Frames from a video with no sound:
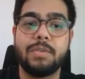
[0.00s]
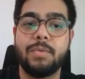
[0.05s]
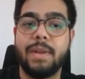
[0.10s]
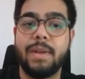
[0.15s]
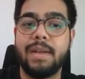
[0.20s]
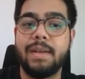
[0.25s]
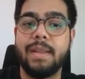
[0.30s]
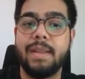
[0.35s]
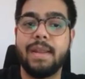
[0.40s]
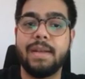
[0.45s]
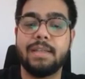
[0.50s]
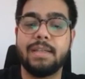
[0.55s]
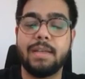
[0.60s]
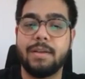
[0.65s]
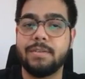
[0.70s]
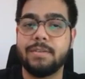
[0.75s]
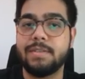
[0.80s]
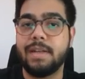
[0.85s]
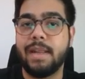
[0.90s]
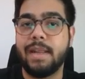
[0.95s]

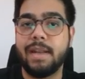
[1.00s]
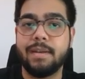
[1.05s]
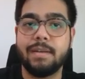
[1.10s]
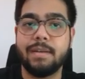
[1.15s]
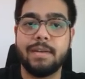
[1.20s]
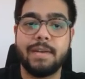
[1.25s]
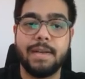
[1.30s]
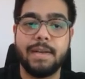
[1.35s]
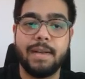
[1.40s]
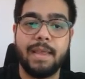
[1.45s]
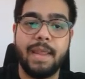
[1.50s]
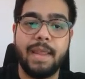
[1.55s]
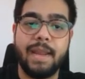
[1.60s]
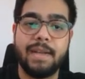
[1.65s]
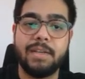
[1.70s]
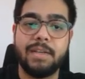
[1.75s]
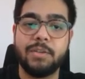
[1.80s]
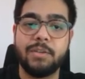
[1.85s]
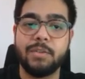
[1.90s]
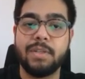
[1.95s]
28,808 to